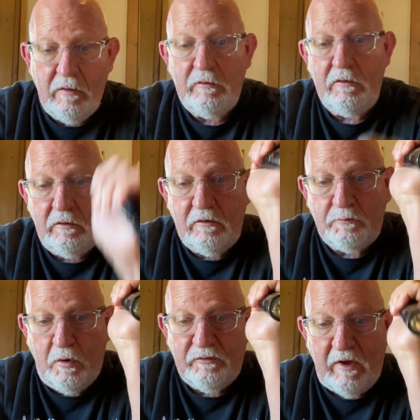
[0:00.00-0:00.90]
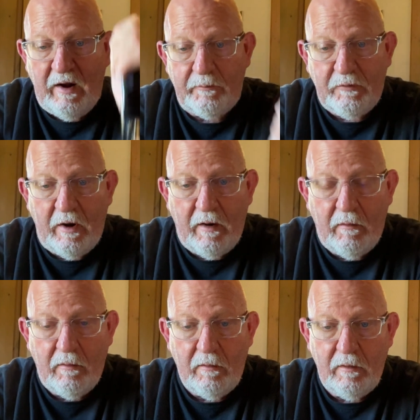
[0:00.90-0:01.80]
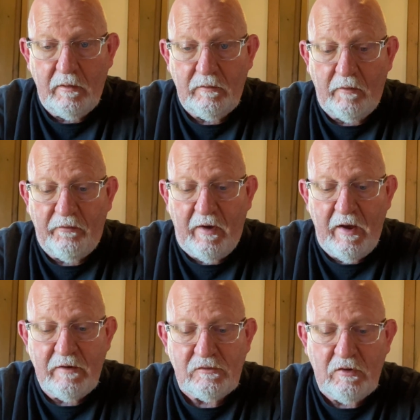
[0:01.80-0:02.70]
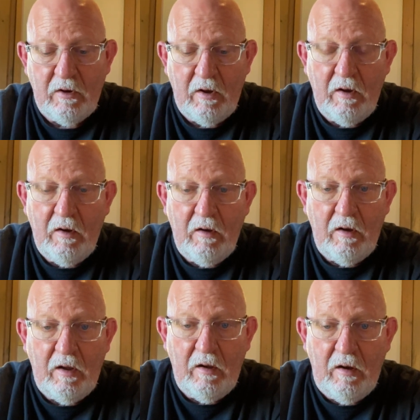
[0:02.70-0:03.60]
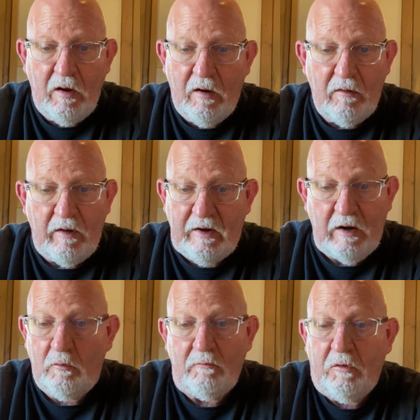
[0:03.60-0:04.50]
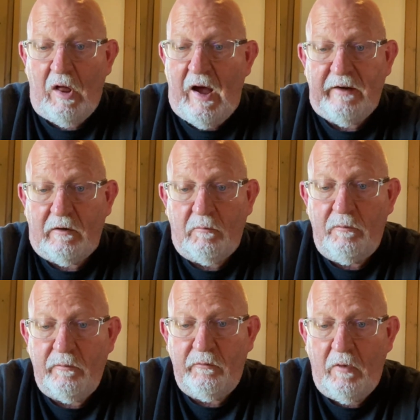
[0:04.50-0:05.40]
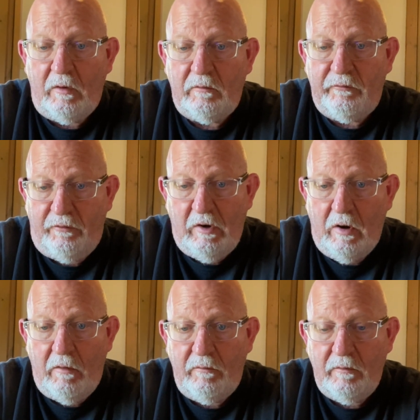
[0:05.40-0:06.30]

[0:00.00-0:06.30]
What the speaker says: You can just put that up there in their face, and it would blind them. You know.